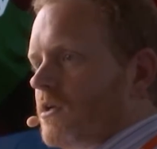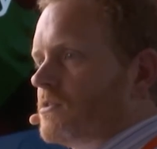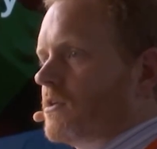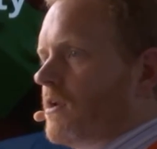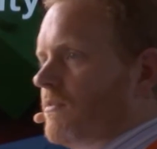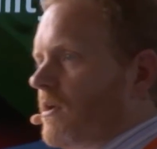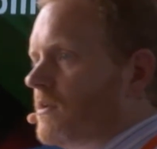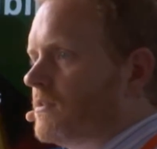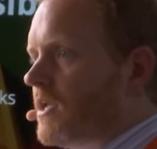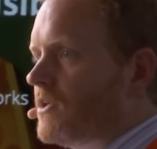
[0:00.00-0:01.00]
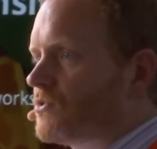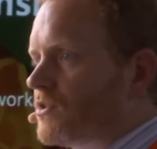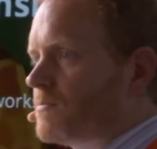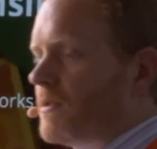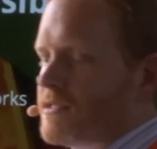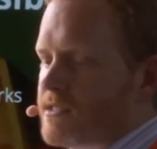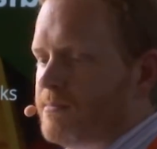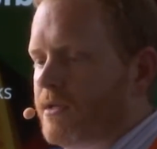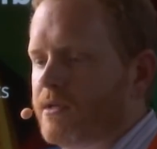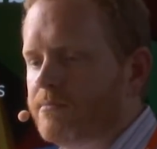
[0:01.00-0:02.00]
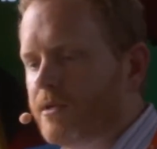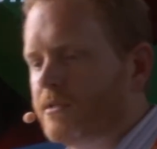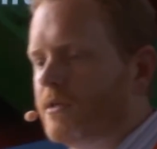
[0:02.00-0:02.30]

It's kind of a dangerous place to be in, but